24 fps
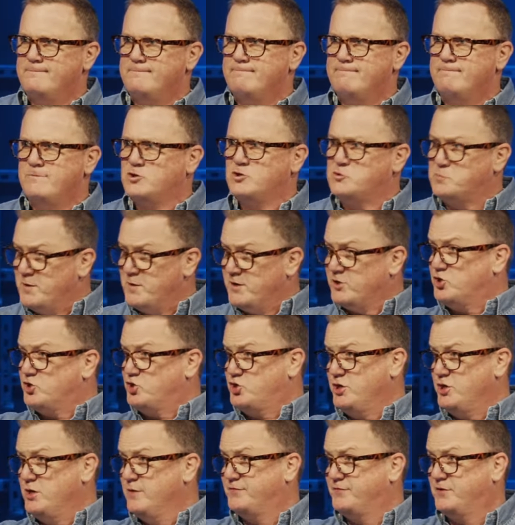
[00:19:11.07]
There's been a
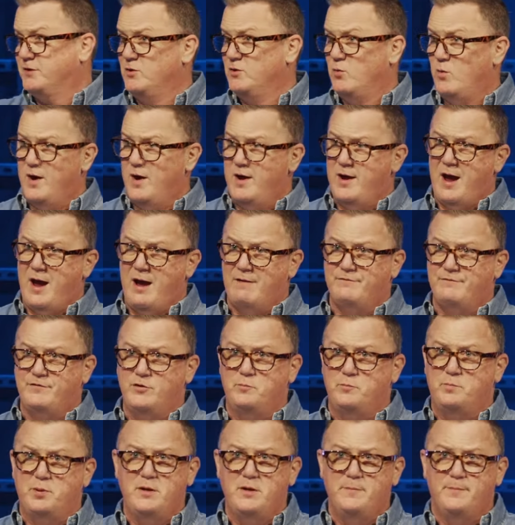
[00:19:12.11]
shift in the way I view
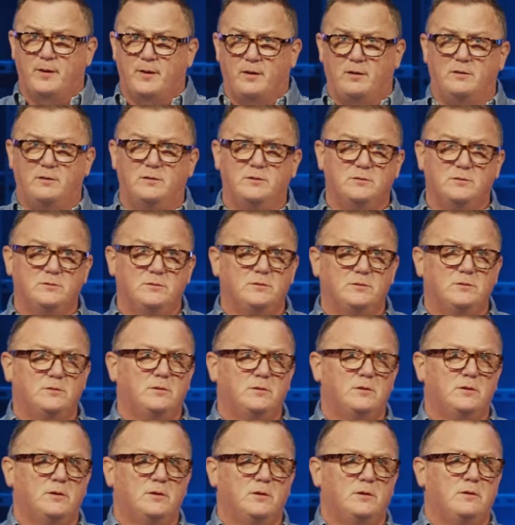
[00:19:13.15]
people.
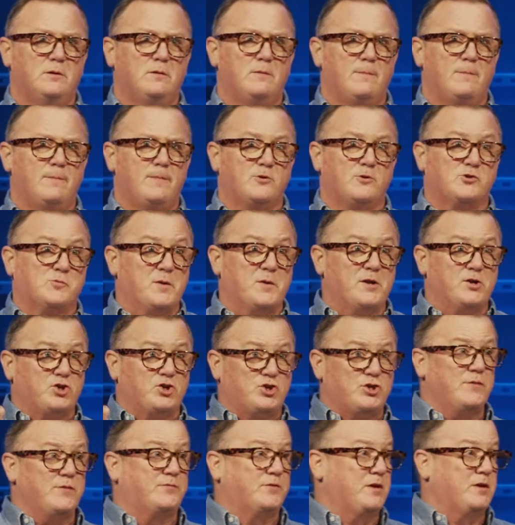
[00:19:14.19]
There's been a
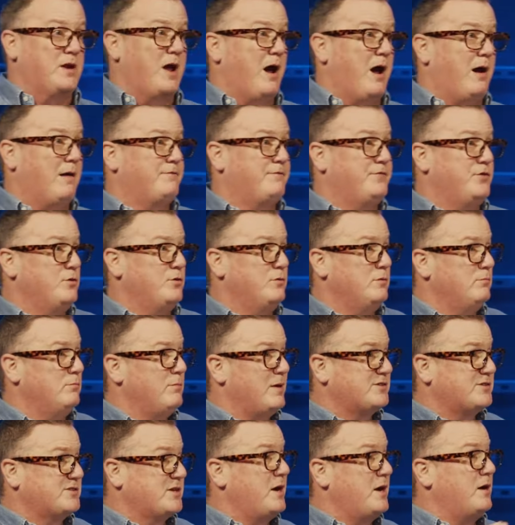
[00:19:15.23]
shift in how I view
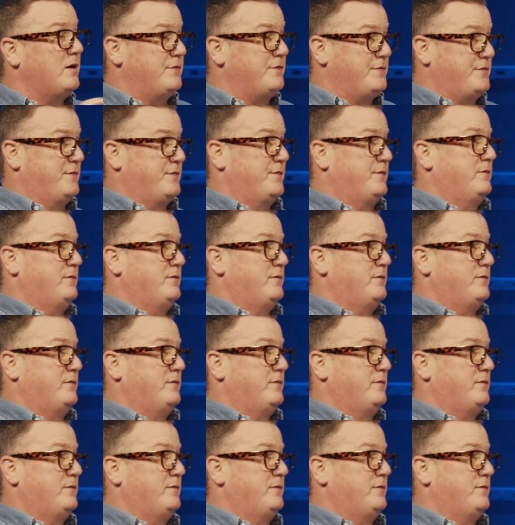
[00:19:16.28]
myself